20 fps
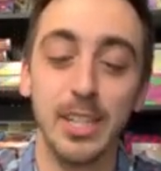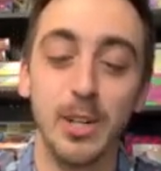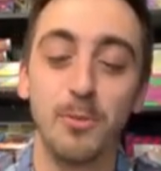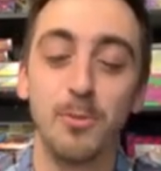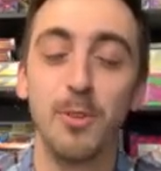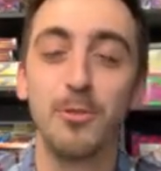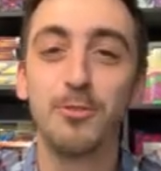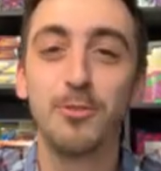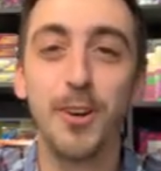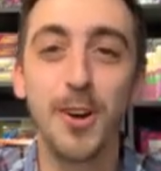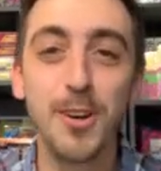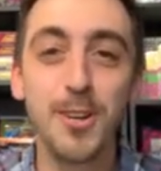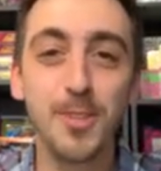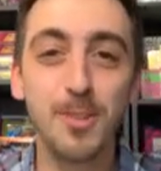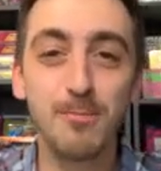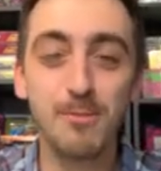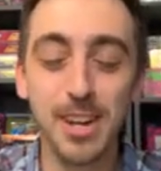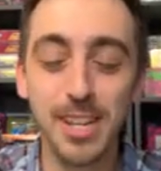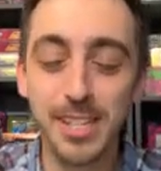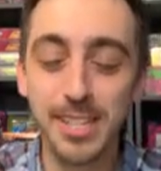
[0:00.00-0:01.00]

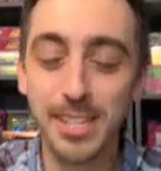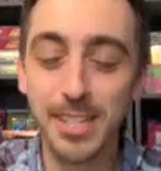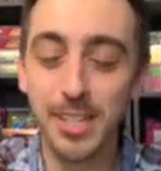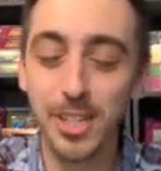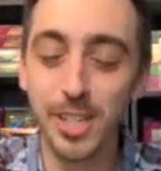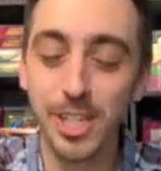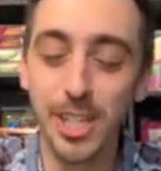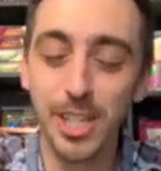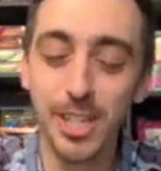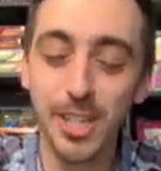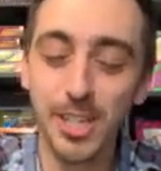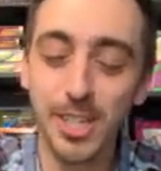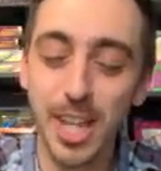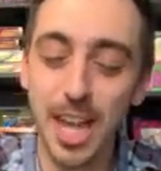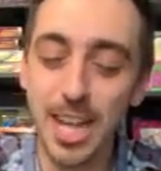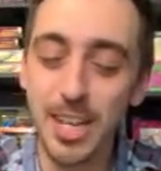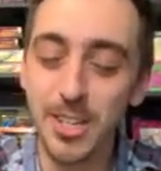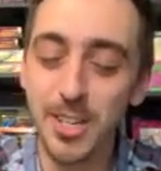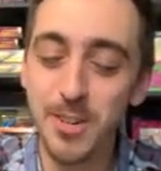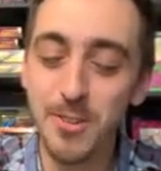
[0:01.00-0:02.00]
Reverse Rusted Shield,
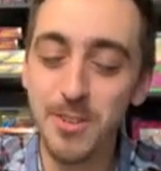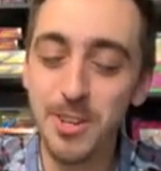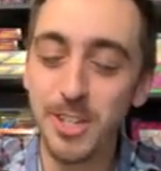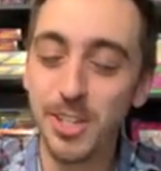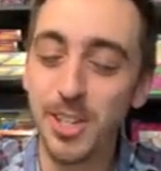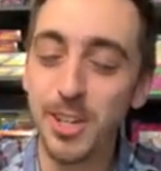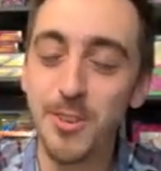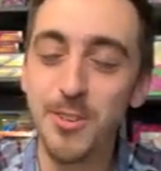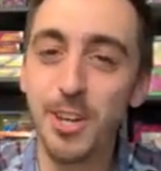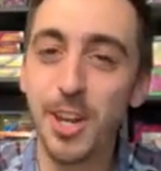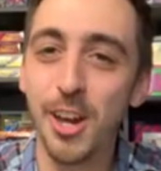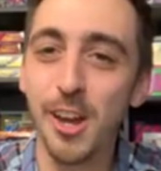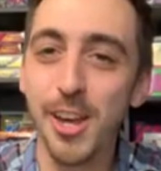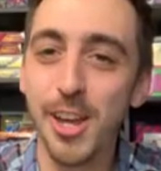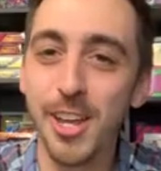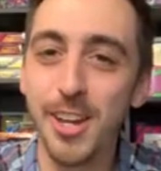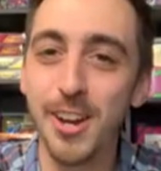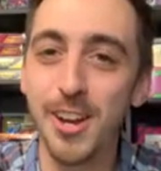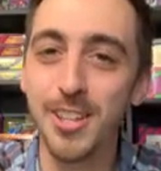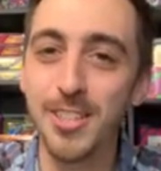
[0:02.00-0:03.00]
not doing too
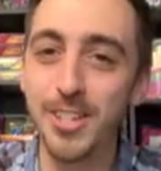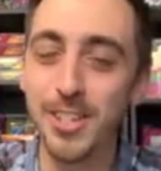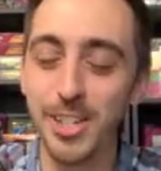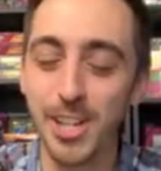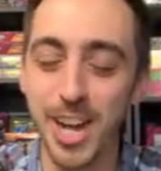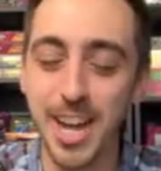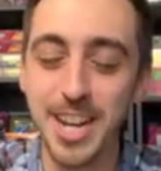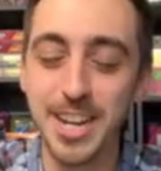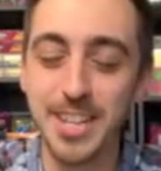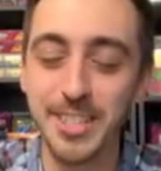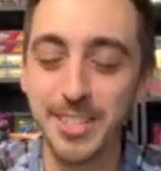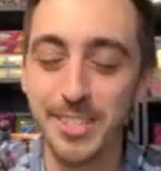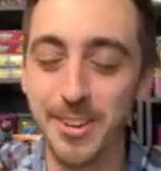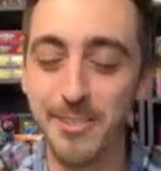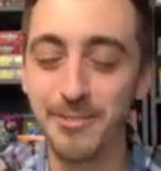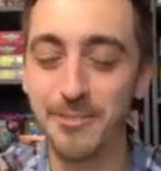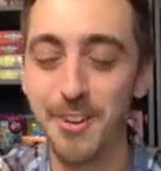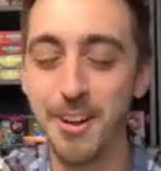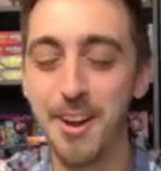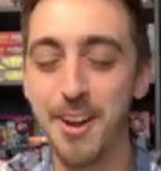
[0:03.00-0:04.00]
good on the shiny so
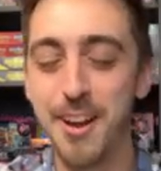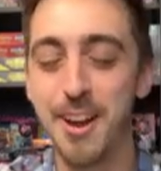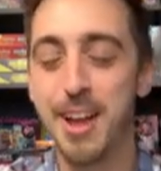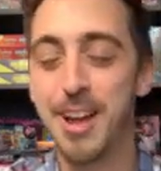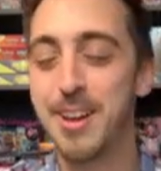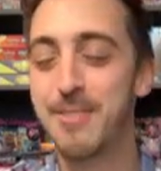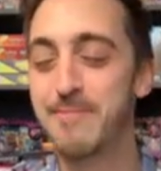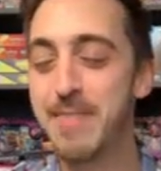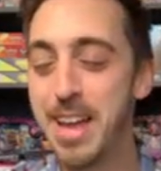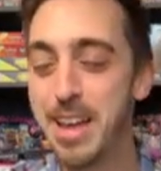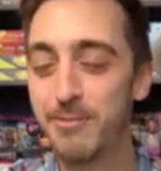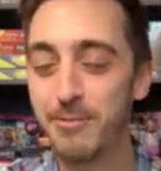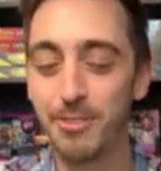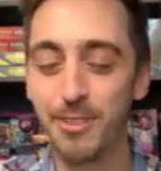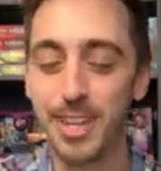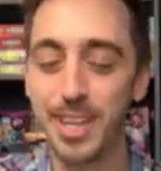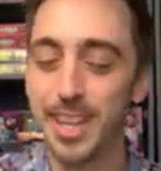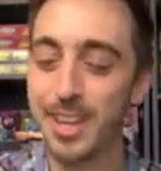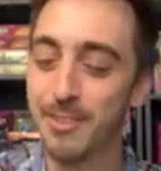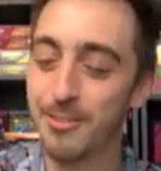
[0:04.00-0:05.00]
far.
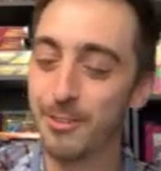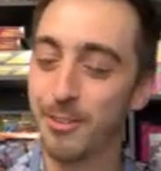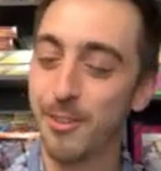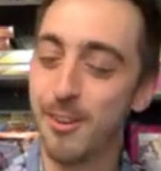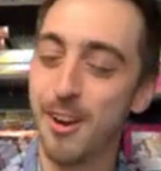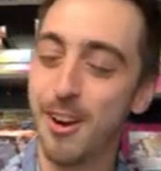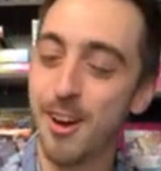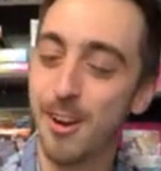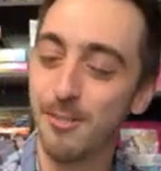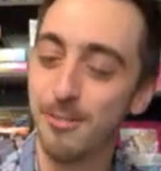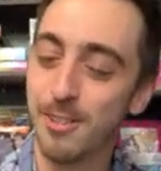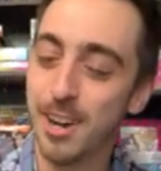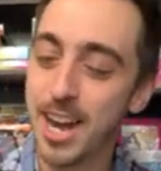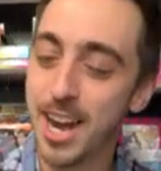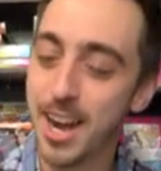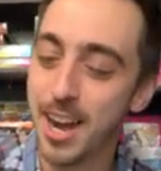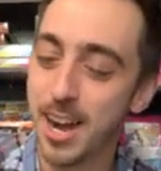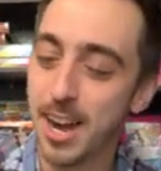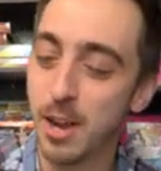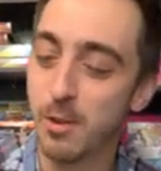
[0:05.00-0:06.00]
Manaphy for our
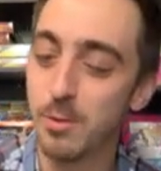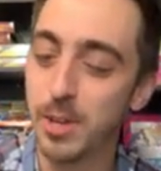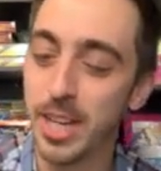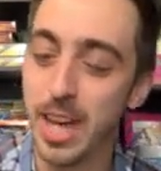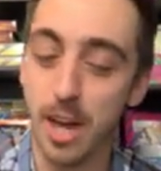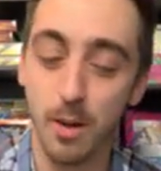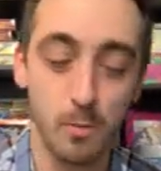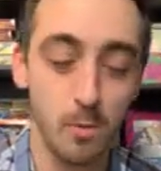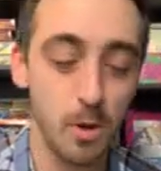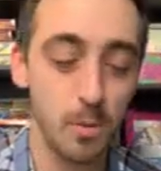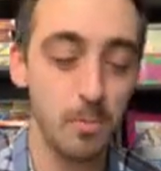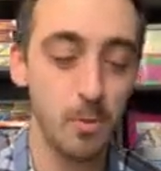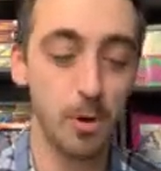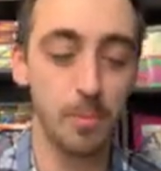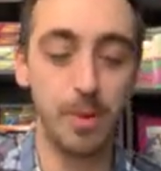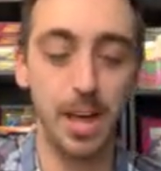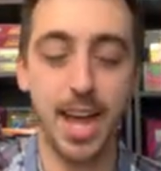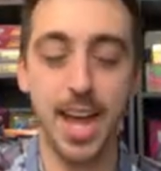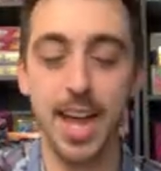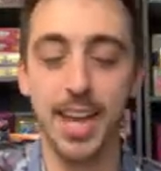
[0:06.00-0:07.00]
rare, and we got one more
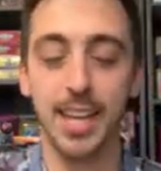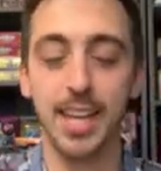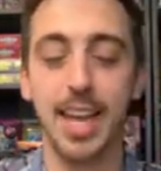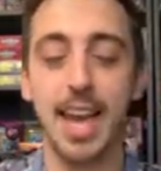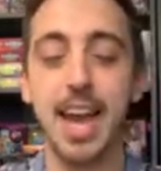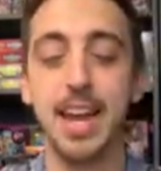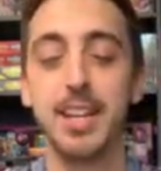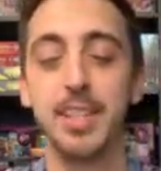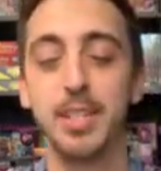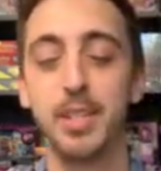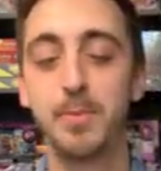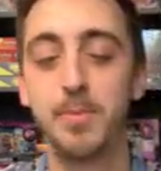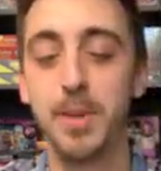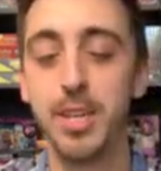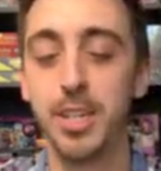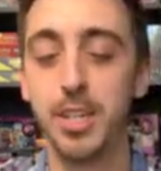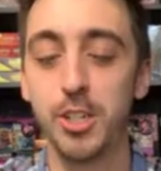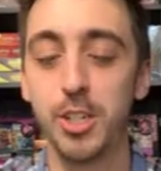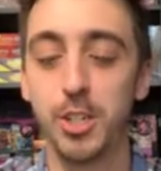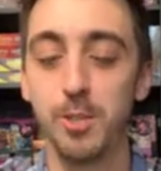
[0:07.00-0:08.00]
pack out of this
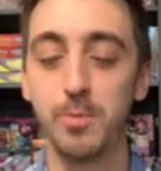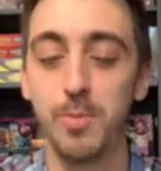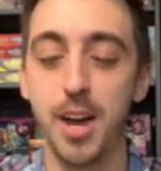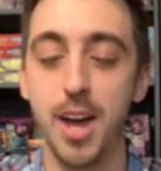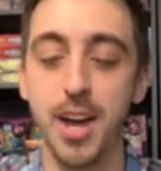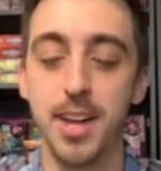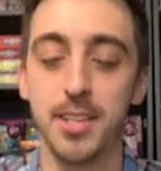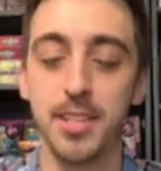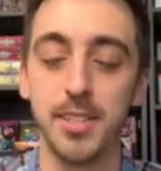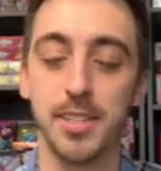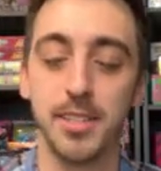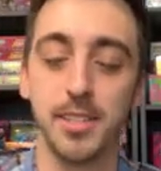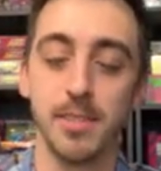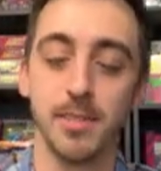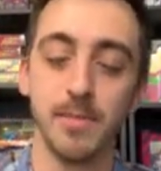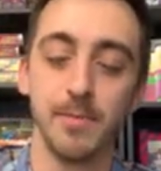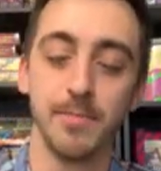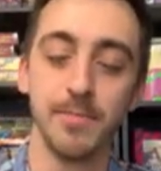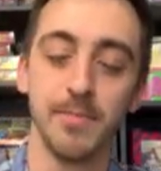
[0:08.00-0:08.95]
Pikachu box.